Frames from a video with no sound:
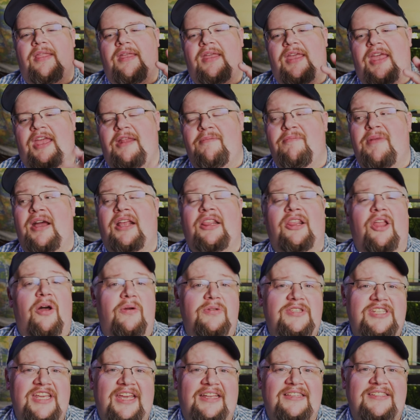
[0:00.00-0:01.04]
In my
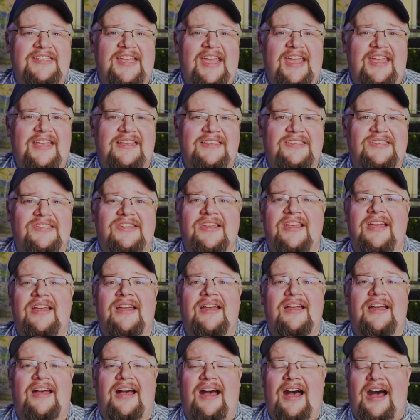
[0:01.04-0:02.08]
low-tech tanks,
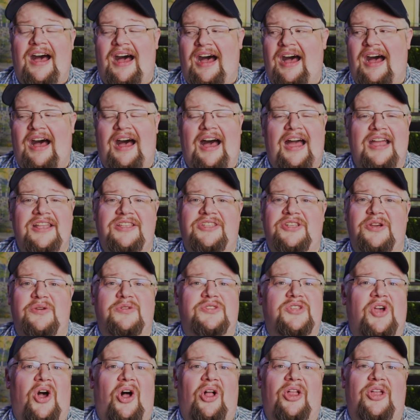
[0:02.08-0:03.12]
I
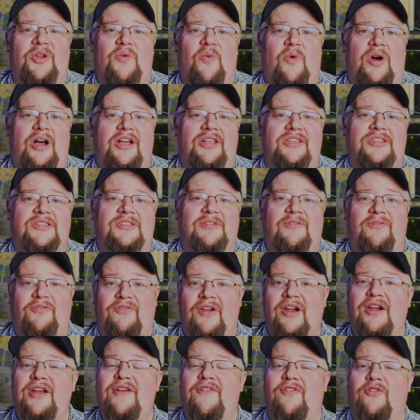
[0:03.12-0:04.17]
dose all-in-ones
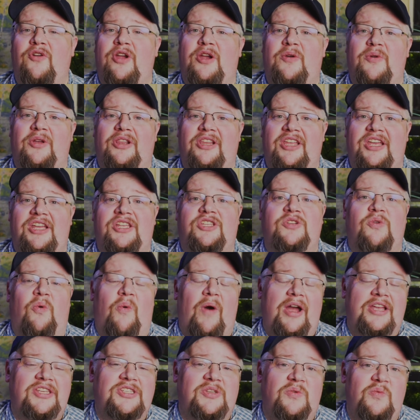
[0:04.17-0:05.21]
very frequently,
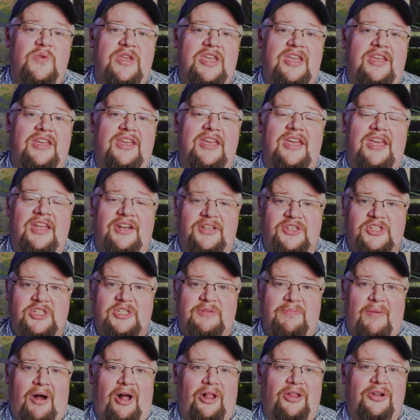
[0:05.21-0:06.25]
twice a week in a
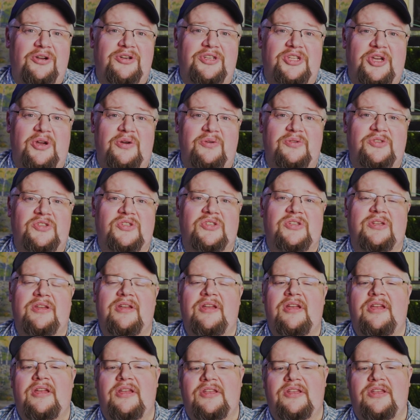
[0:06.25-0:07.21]
smaller dose.